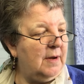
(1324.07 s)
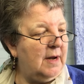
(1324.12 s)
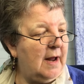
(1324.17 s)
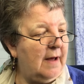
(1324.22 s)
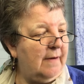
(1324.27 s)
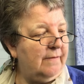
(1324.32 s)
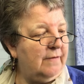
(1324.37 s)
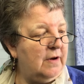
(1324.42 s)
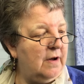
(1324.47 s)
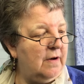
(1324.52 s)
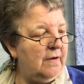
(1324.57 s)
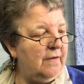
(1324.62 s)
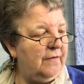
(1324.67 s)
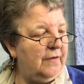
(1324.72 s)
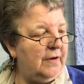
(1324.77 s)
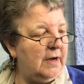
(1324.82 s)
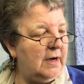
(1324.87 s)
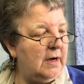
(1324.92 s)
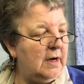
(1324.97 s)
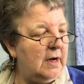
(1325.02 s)
and have no
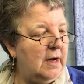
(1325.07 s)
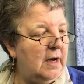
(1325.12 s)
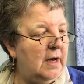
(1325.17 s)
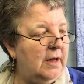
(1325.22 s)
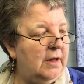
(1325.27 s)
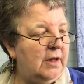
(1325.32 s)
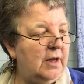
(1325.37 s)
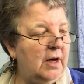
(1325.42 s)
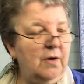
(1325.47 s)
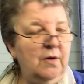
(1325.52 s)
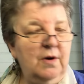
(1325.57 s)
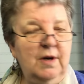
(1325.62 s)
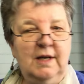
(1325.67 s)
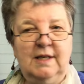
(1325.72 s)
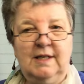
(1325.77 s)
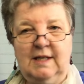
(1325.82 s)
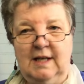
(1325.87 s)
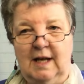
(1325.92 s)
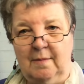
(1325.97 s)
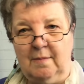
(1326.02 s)
fear, though he
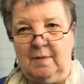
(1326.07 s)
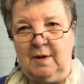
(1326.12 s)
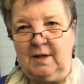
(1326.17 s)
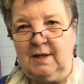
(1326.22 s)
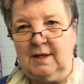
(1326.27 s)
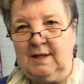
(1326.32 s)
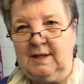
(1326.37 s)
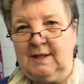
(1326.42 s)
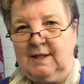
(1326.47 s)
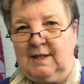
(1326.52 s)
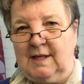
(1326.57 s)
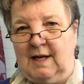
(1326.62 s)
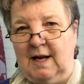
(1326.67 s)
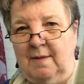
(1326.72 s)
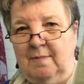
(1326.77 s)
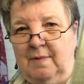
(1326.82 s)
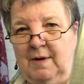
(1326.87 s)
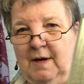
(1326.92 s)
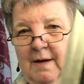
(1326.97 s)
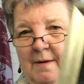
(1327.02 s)
seemeth
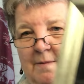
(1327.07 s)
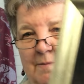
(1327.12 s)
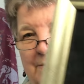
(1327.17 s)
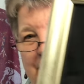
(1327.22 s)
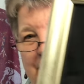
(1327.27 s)
sleeping.